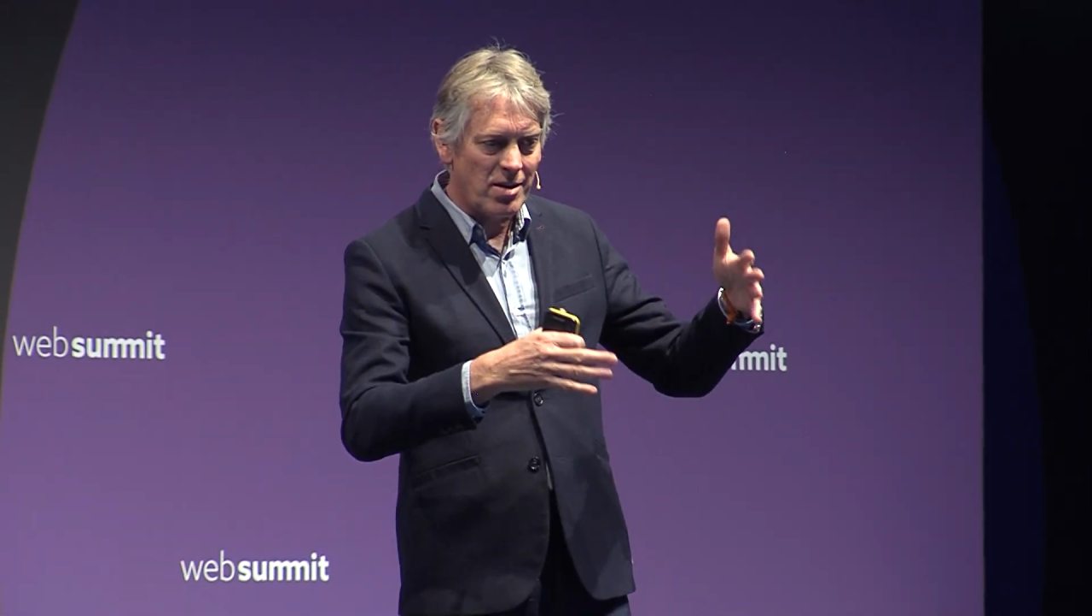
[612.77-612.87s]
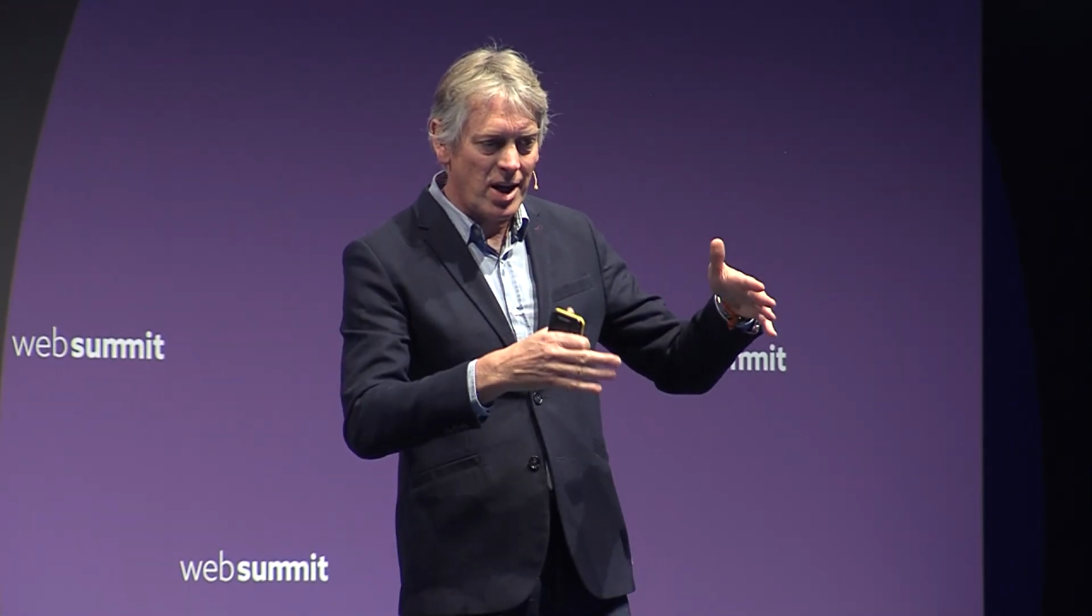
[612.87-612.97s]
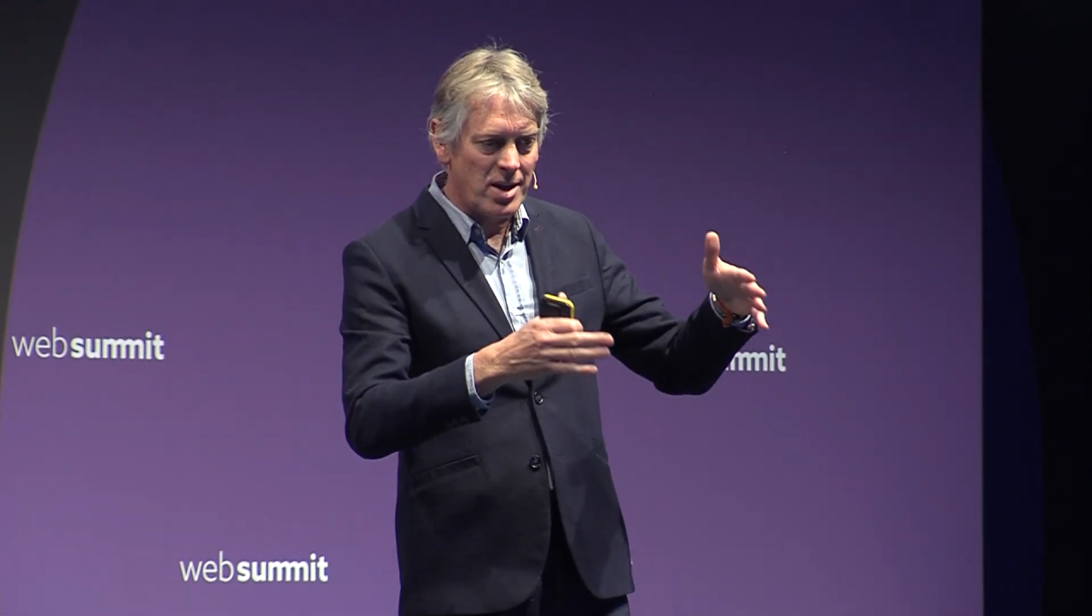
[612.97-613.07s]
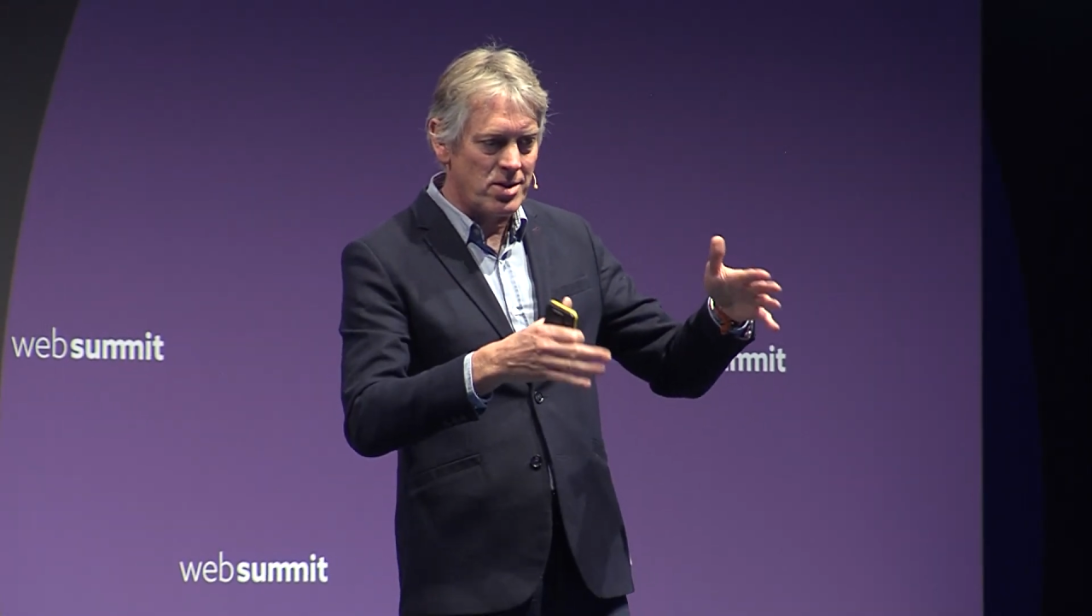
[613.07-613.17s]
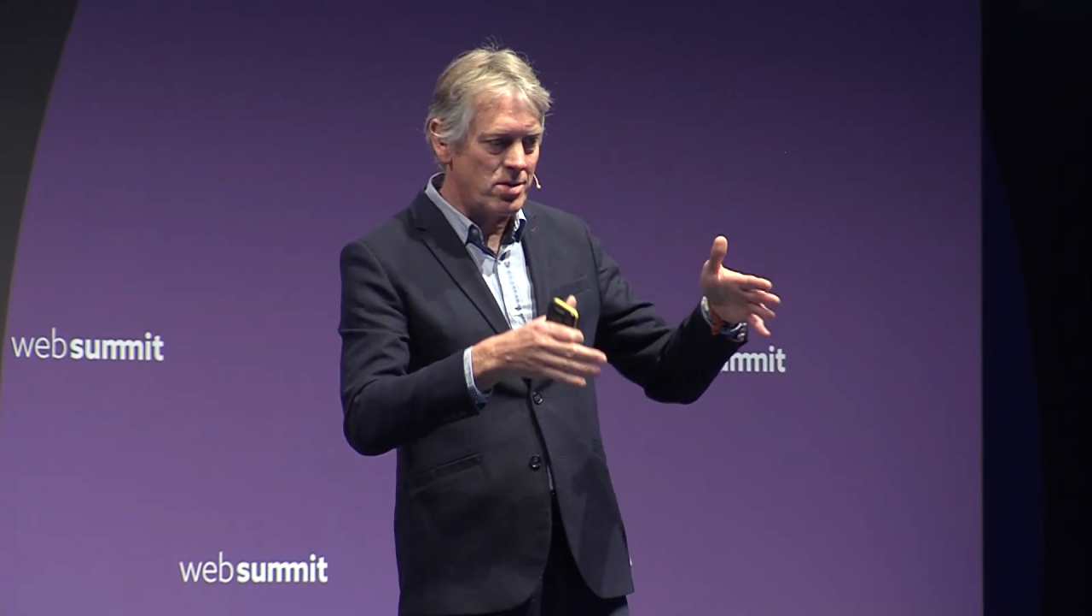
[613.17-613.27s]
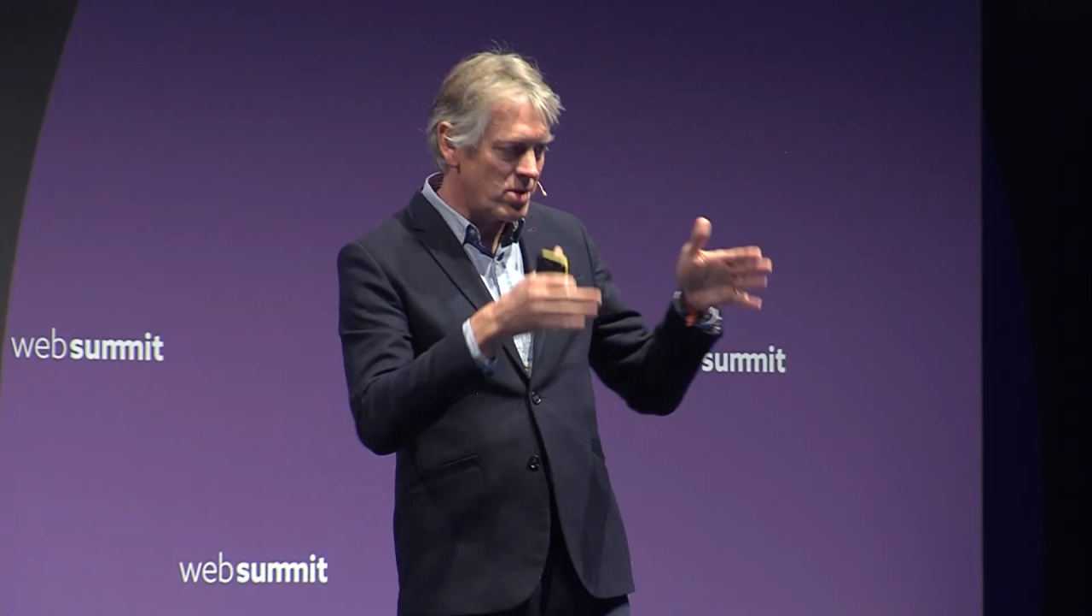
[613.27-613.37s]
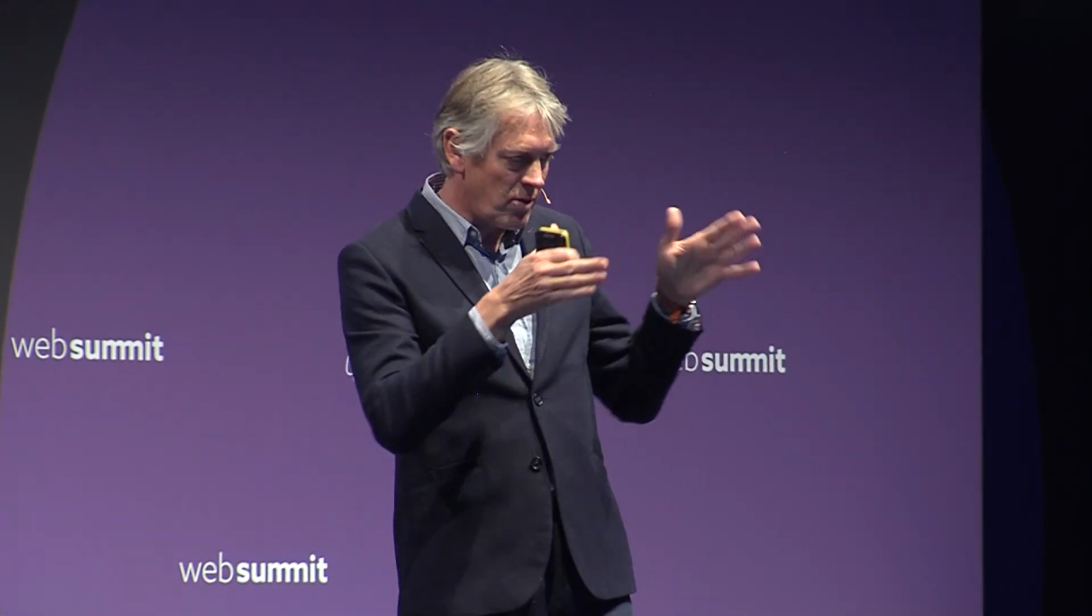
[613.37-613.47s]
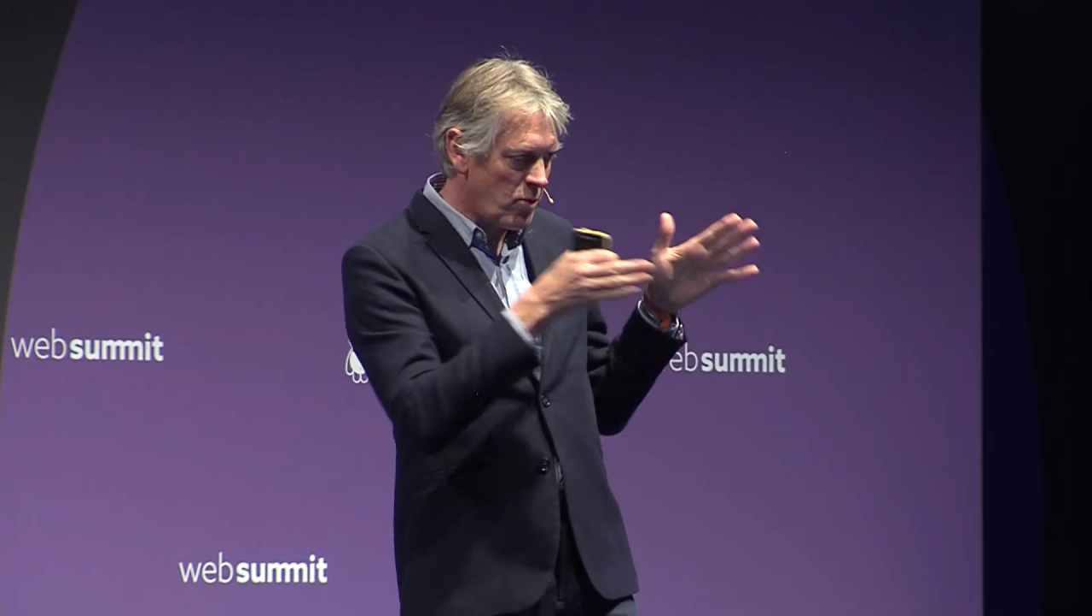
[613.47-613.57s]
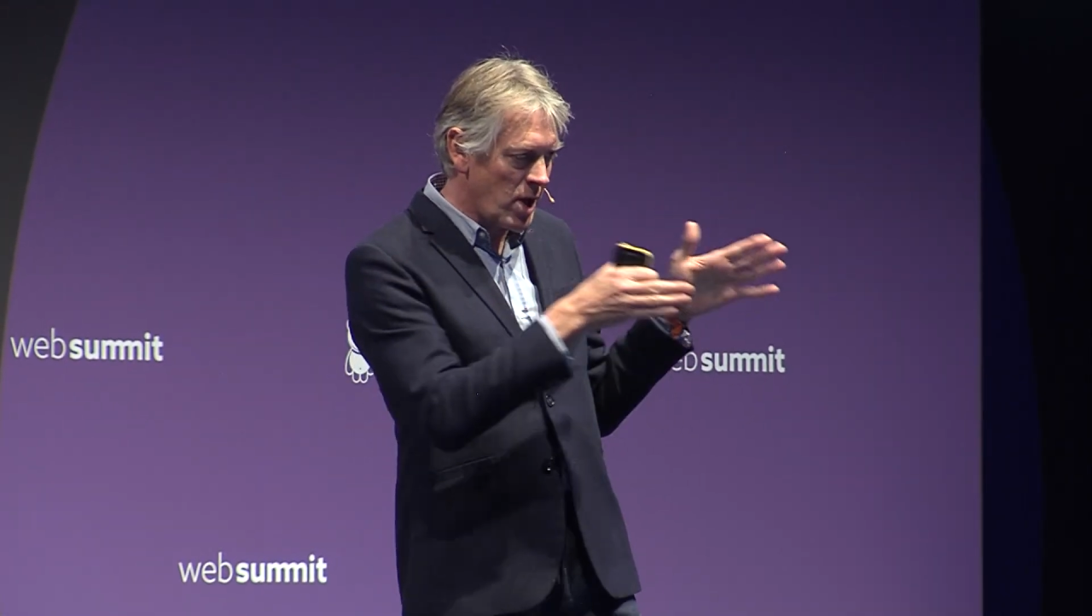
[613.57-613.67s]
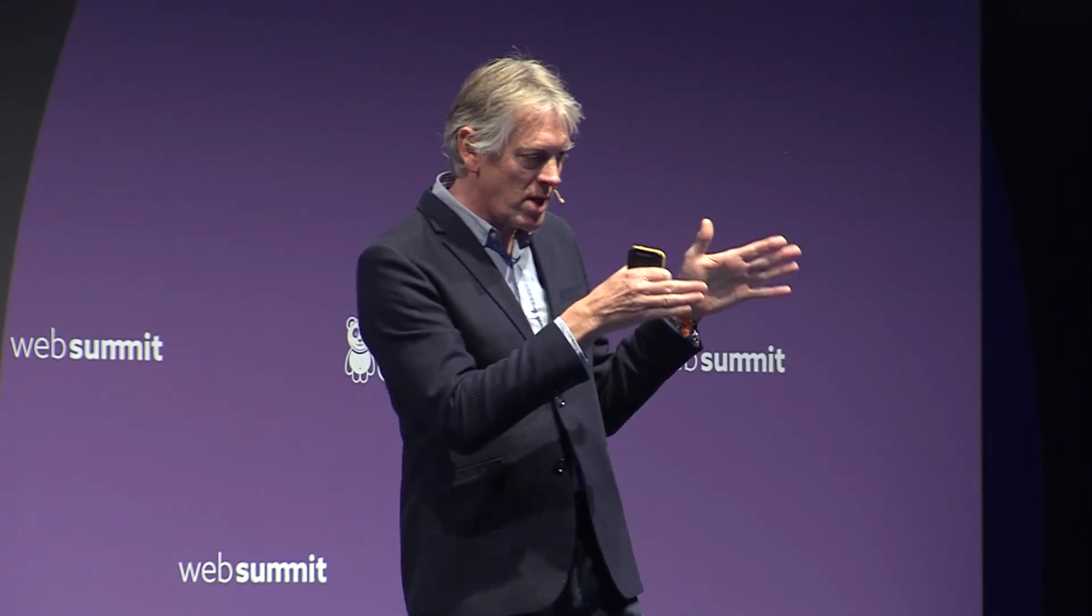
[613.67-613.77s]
in different